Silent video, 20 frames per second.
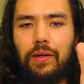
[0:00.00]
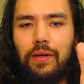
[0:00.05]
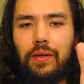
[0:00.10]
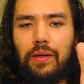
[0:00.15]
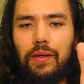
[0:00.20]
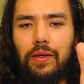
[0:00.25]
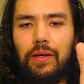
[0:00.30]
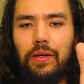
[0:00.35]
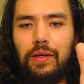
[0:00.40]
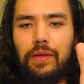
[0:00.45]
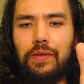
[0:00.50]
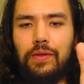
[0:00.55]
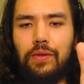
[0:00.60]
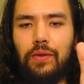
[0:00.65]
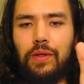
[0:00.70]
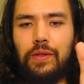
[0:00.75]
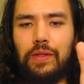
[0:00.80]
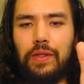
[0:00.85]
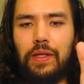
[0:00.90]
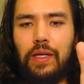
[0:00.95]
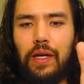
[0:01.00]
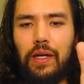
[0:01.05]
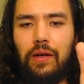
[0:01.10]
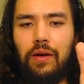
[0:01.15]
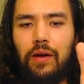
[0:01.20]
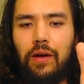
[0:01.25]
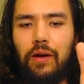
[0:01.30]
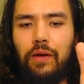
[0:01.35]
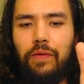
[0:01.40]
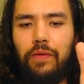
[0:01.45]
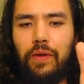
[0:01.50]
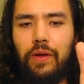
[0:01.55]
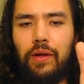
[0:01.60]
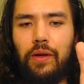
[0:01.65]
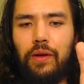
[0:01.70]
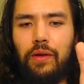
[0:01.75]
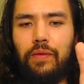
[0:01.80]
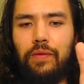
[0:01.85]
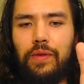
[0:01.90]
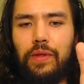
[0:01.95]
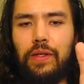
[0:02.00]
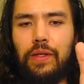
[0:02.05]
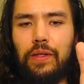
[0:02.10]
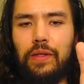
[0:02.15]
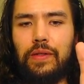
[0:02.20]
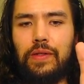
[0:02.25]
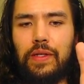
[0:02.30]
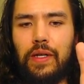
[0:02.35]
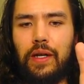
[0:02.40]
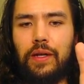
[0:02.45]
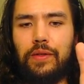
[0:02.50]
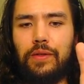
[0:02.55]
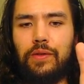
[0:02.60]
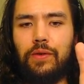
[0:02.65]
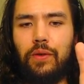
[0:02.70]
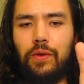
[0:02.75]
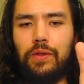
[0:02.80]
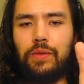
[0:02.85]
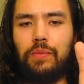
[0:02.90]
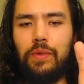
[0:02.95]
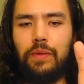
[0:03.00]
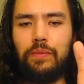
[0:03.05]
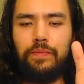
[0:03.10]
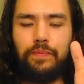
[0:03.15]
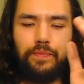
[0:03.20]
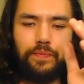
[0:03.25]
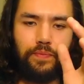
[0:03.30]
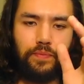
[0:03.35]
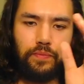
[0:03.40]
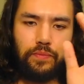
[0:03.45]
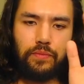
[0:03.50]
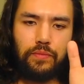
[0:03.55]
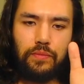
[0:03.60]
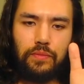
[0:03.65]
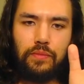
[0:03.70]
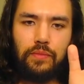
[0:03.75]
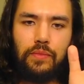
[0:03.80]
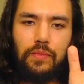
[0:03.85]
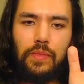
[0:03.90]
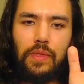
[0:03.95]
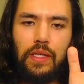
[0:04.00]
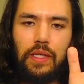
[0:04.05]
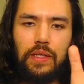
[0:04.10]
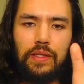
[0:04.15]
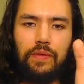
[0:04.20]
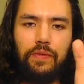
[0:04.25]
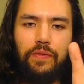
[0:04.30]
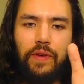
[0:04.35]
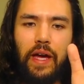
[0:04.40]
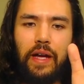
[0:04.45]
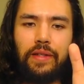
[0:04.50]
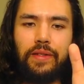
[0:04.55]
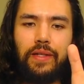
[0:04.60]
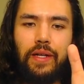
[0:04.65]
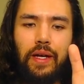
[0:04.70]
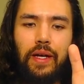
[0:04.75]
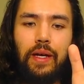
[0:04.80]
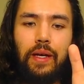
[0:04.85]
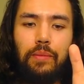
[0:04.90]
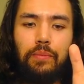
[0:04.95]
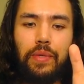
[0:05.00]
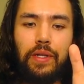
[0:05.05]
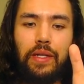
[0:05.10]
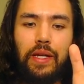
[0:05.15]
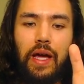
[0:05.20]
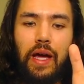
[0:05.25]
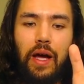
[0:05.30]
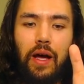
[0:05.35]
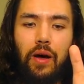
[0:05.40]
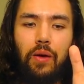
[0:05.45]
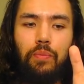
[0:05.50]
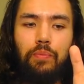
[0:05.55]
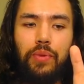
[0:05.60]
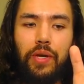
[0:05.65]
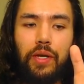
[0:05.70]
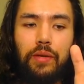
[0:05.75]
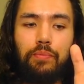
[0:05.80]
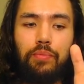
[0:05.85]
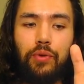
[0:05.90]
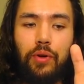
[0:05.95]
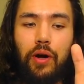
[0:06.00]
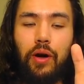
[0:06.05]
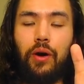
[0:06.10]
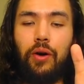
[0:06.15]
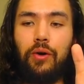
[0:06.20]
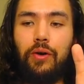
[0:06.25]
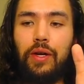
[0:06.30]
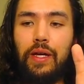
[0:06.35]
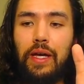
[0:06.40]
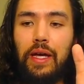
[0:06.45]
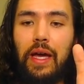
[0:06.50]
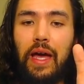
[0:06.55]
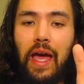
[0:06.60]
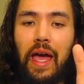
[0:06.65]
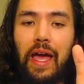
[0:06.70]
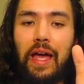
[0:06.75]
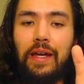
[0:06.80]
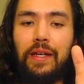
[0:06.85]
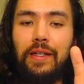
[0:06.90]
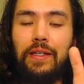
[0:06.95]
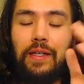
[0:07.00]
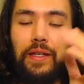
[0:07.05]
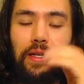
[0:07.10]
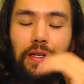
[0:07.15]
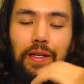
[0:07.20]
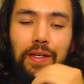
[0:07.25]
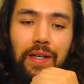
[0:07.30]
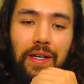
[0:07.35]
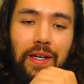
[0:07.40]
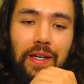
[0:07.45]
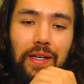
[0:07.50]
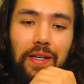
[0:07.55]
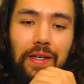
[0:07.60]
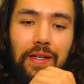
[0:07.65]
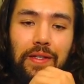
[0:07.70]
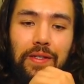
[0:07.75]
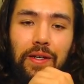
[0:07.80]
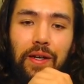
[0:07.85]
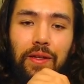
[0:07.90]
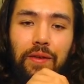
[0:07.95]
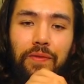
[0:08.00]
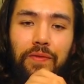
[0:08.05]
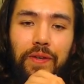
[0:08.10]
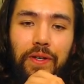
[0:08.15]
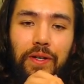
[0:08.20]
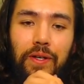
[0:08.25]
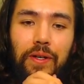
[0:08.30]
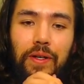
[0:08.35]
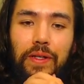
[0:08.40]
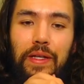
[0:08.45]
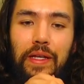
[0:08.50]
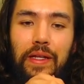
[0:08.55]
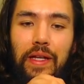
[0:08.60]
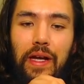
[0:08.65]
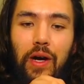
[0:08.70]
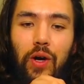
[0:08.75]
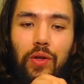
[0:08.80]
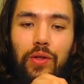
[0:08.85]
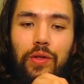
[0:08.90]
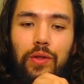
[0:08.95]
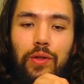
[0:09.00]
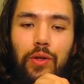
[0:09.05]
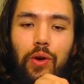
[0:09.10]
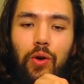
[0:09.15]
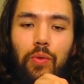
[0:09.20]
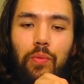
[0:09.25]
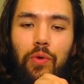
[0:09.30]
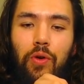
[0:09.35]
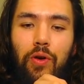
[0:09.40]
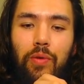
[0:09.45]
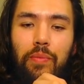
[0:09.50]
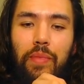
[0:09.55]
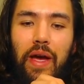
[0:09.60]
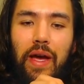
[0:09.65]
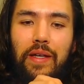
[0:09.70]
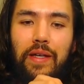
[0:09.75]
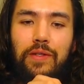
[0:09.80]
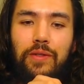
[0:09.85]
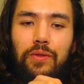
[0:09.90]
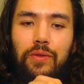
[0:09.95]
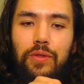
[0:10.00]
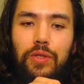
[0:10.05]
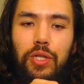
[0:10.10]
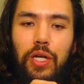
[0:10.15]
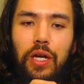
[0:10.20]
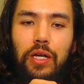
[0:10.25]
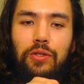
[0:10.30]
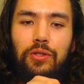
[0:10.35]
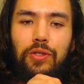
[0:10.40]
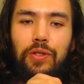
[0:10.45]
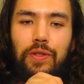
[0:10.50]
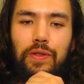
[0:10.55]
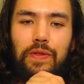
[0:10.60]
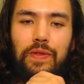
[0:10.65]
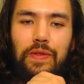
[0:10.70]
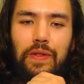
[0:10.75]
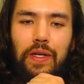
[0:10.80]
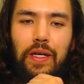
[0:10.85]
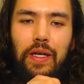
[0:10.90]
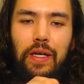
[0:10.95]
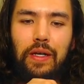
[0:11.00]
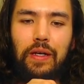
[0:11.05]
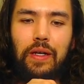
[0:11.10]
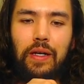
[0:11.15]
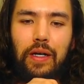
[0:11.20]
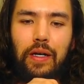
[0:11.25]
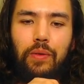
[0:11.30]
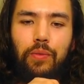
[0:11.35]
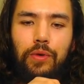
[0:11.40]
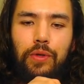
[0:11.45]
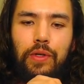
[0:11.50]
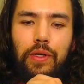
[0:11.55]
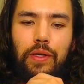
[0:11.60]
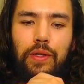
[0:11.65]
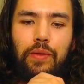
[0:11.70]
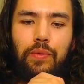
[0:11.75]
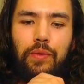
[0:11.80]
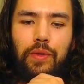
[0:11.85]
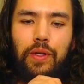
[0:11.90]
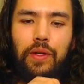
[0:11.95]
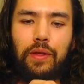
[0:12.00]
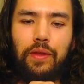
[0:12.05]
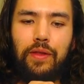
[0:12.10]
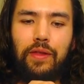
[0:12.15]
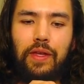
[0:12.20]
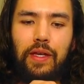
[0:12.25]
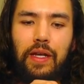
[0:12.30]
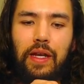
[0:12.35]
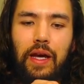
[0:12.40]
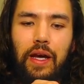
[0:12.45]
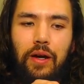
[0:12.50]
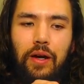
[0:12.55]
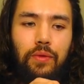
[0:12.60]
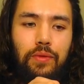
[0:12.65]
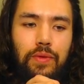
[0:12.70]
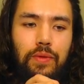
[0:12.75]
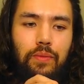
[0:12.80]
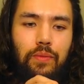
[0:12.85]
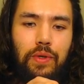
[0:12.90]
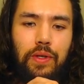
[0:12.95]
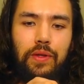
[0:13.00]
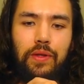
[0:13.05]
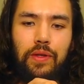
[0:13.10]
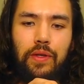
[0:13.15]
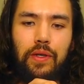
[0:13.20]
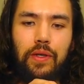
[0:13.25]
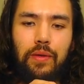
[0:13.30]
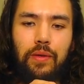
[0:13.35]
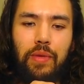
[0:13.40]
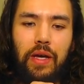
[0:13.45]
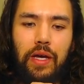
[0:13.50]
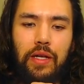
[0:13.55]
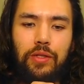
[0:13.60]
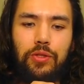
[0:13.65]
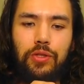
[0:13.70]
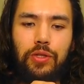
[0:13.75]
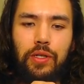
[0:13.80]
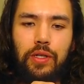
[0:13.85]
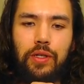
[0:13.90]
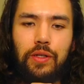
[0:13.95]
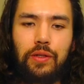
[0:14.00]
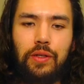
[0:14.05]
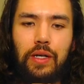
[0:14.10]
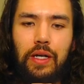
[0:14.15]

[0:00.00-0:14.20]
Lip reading: is going to get off of the Silent Swordsman, his effect. But now, Big Bro, Aniki, is on the field, and now no more Masco changes. We're gonna thin out with the banishing,